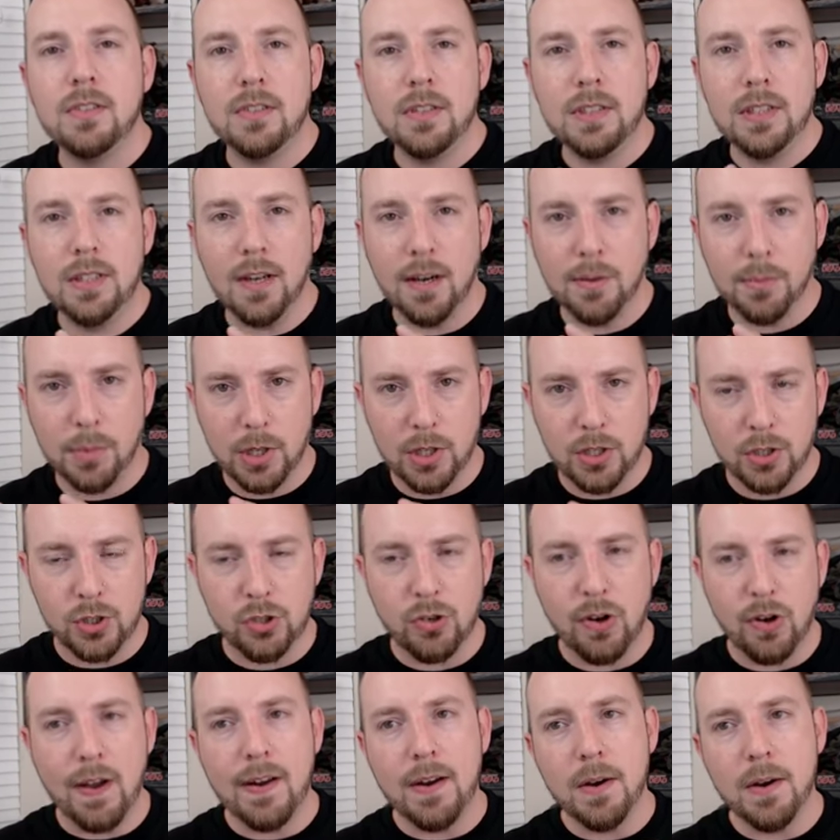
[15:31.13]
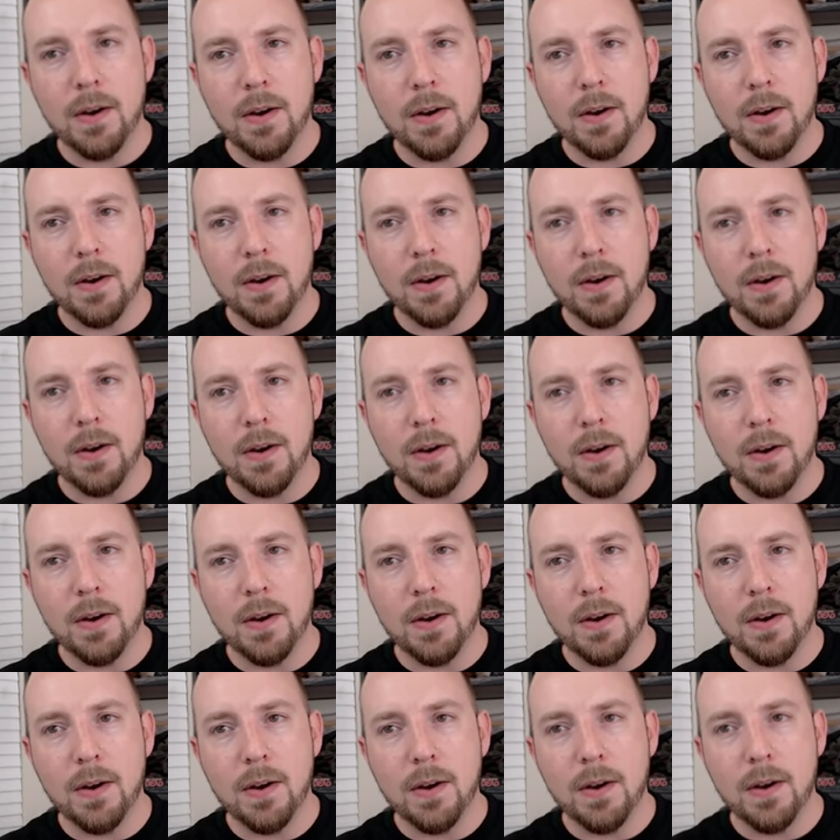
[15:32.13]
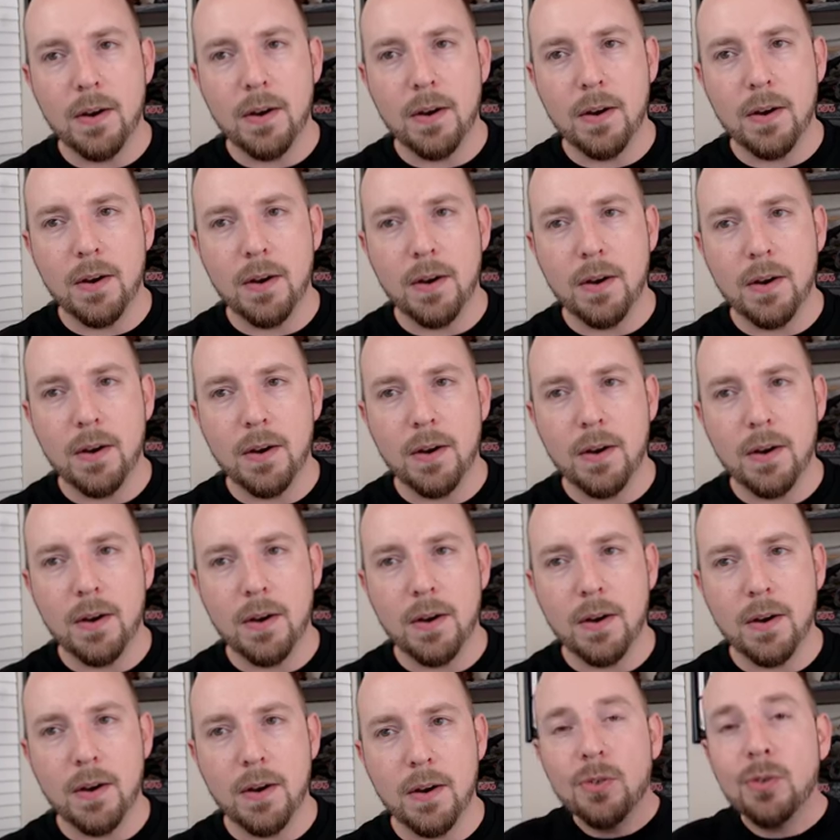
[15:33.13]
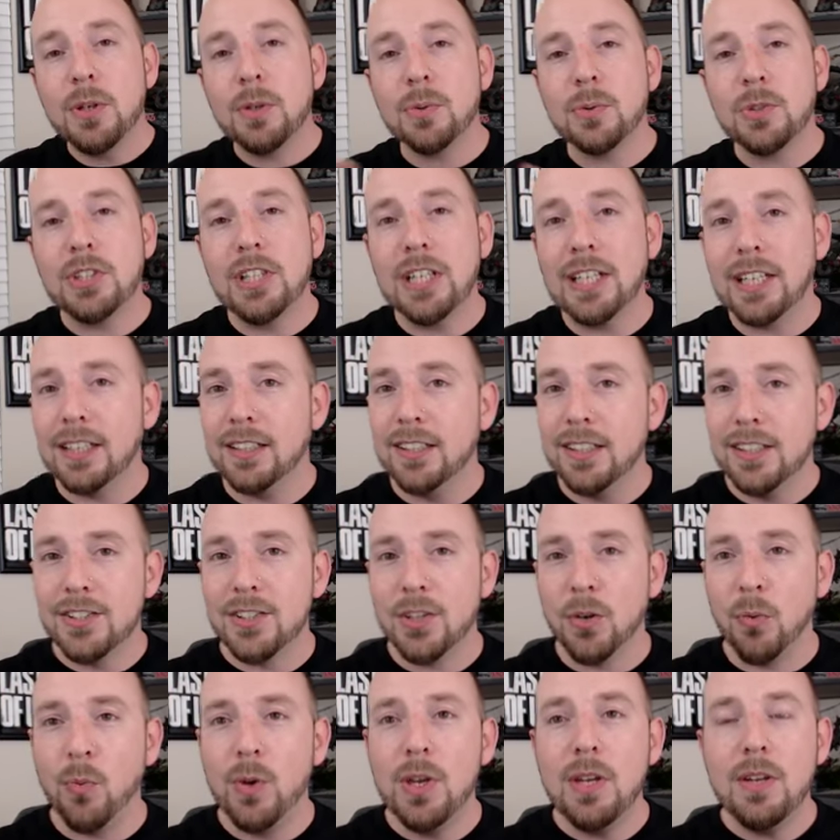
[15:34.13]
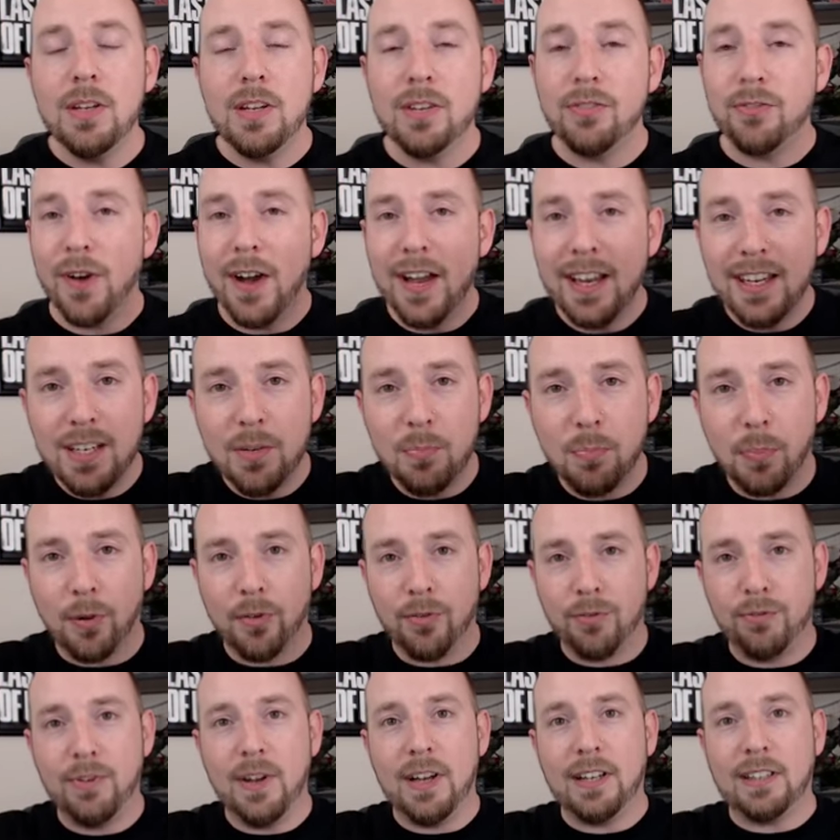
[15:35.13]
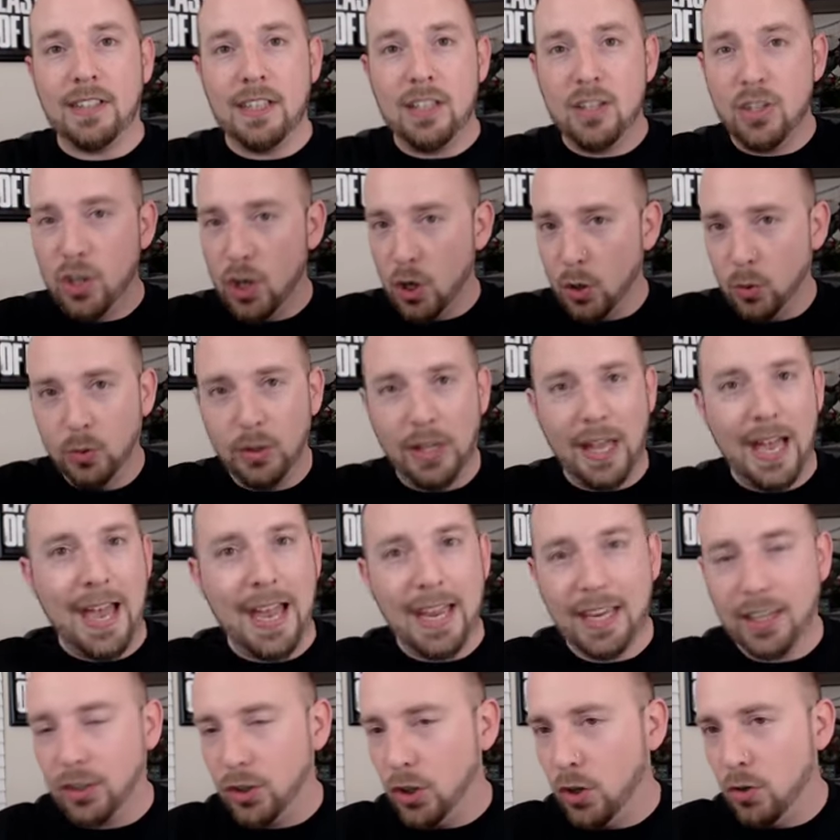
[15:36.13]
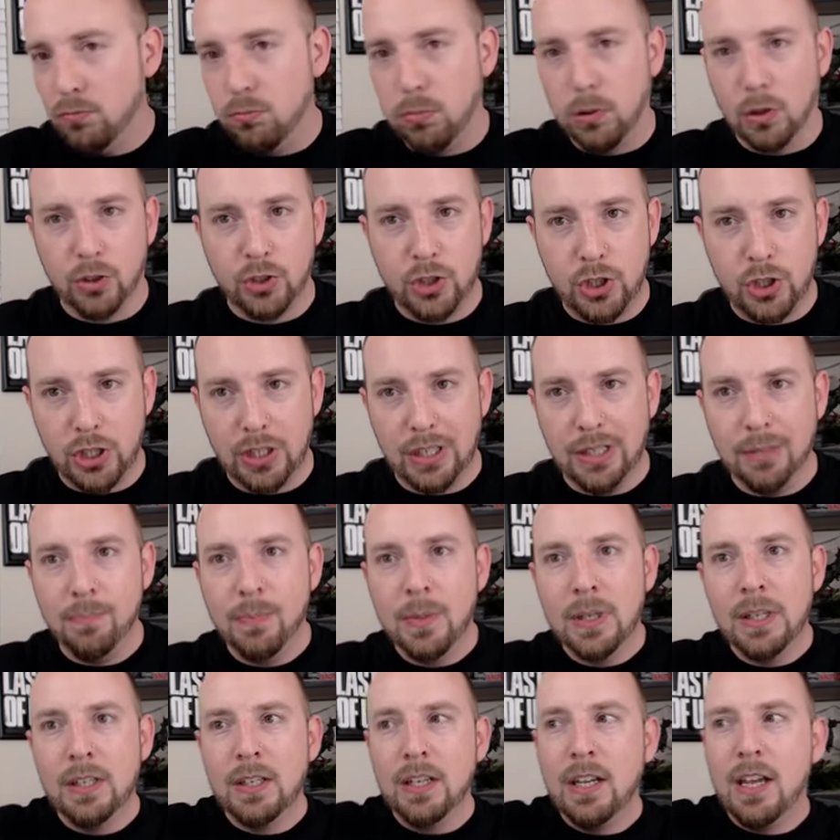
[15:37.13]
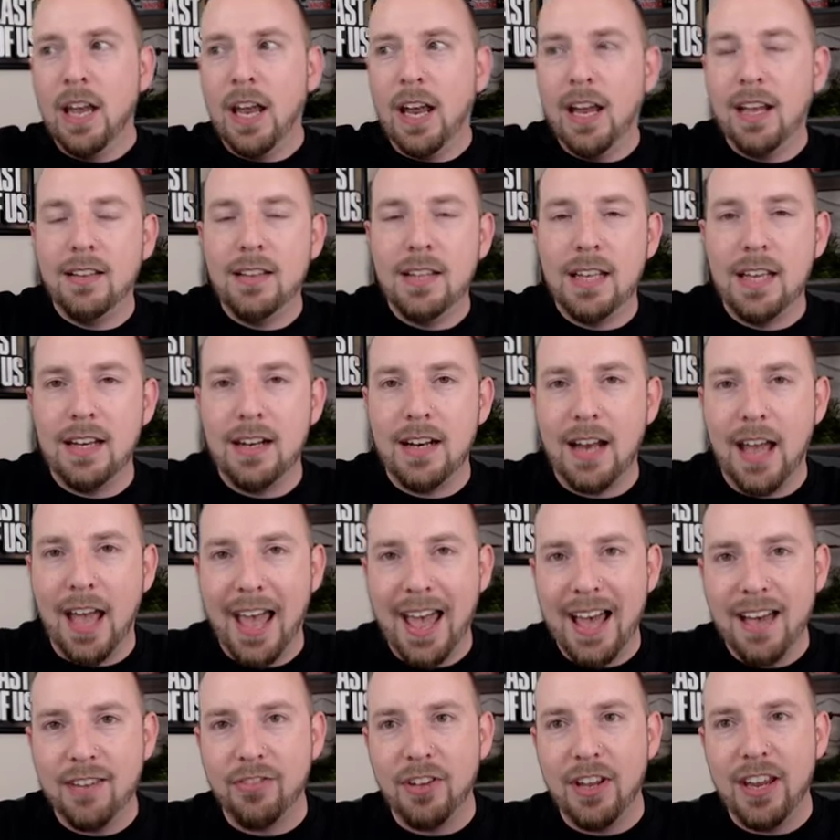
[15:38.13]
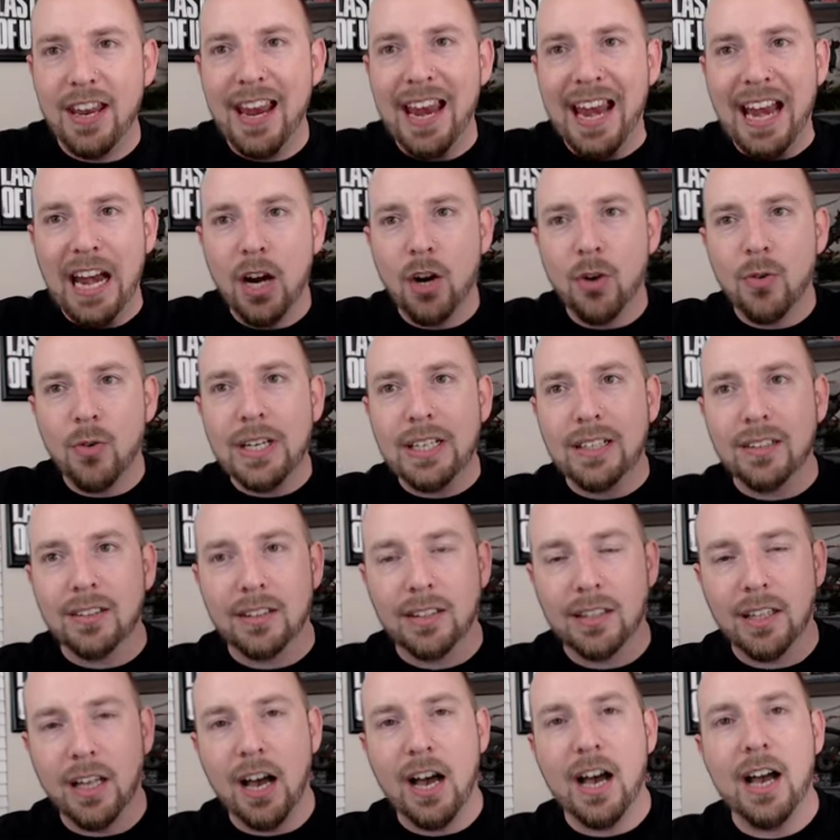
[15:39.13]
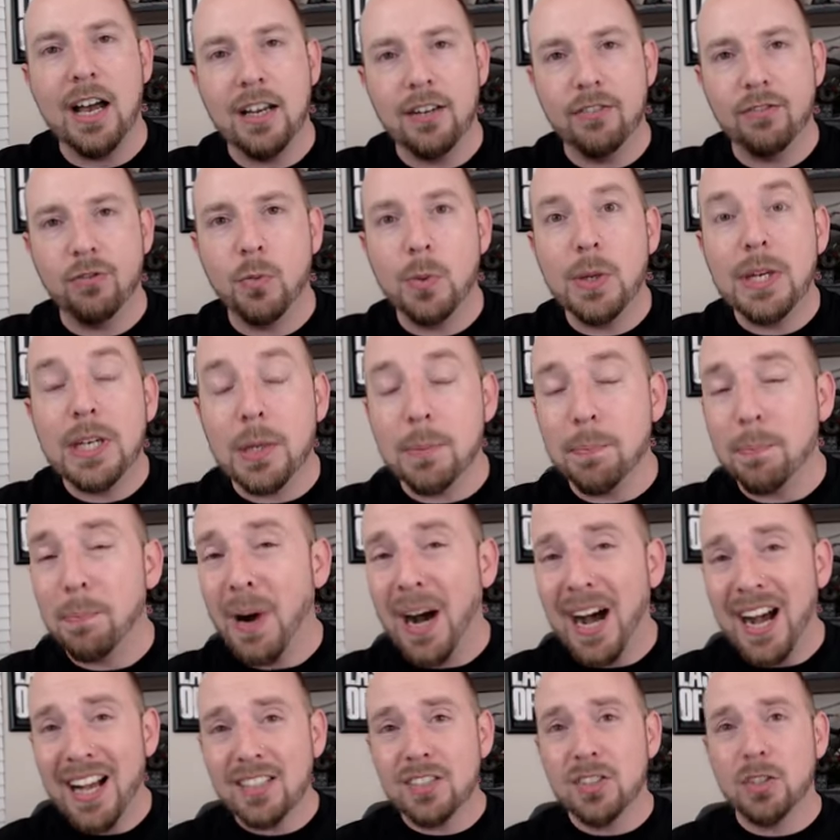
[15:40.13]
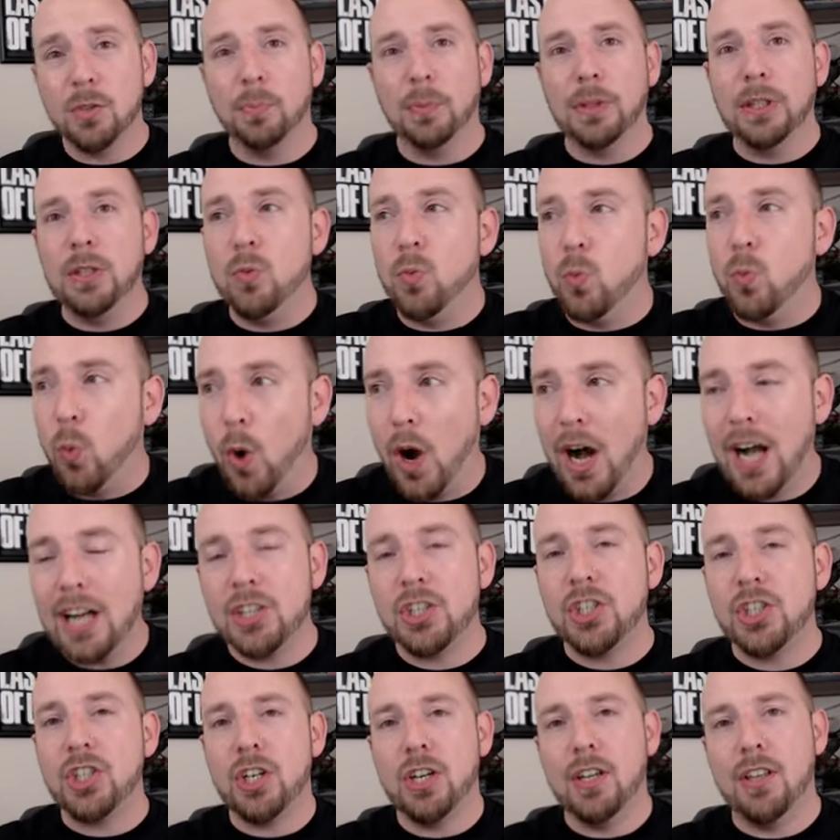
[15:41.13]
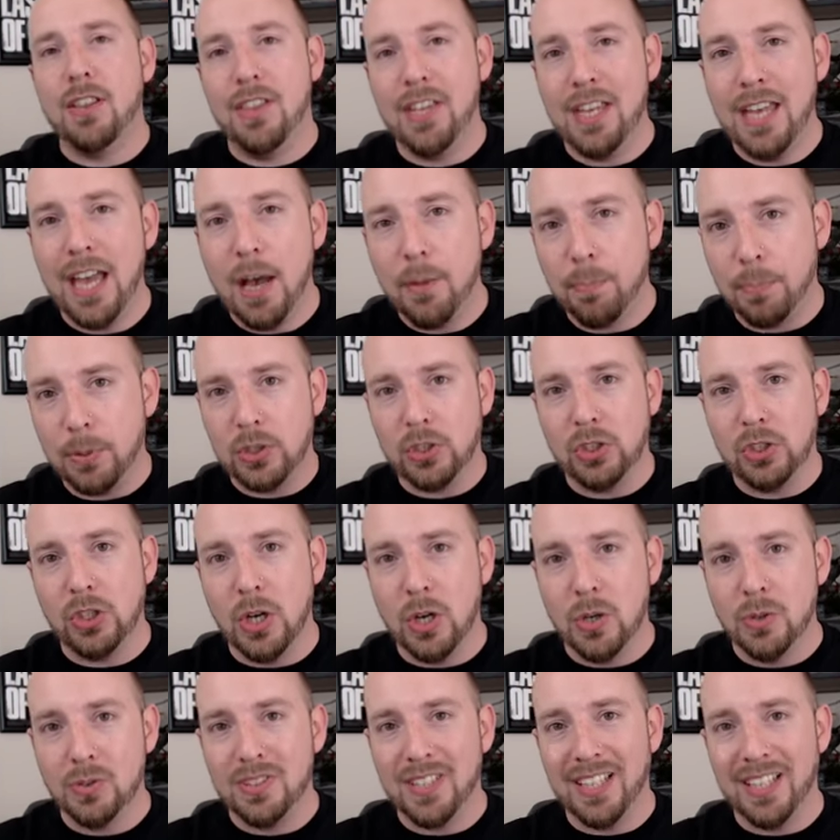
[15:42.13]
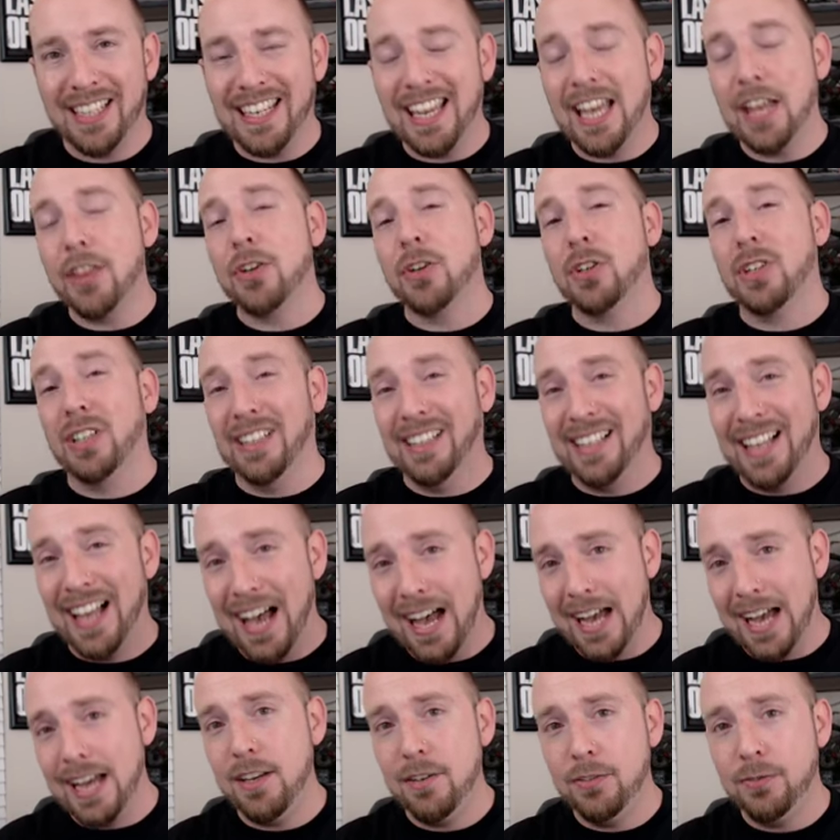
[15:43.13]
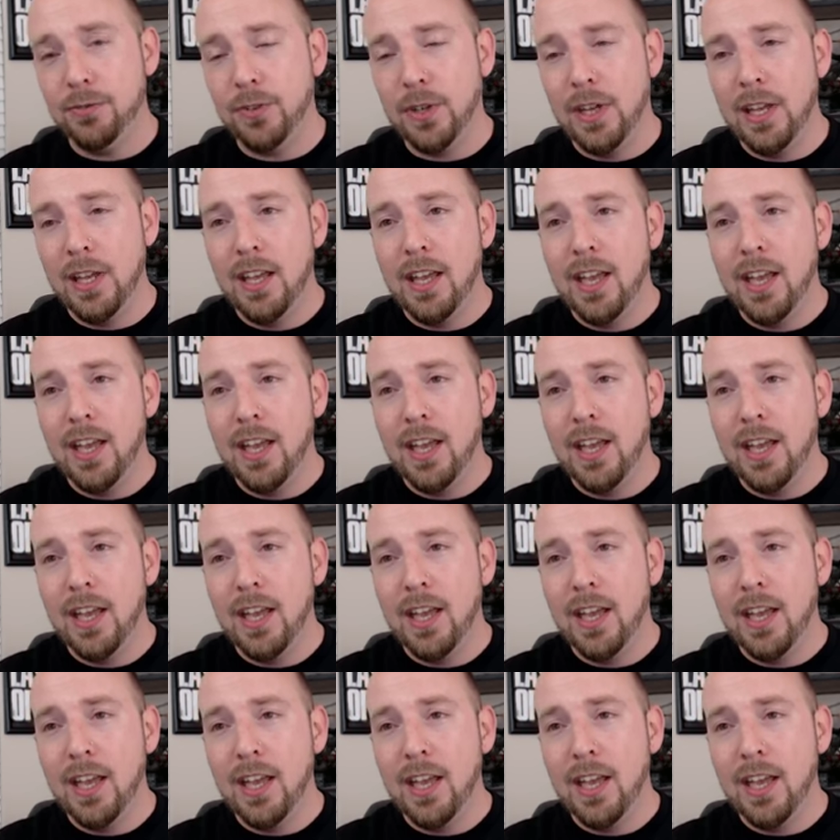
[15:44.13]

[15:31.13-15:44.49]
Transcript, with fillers: I'm going to try to perfect it to where we do. You know what I was thinking? Listen, we if I can perfect it, no lag, no bullshit and then have it airing live. We can possibly watch the episode together live.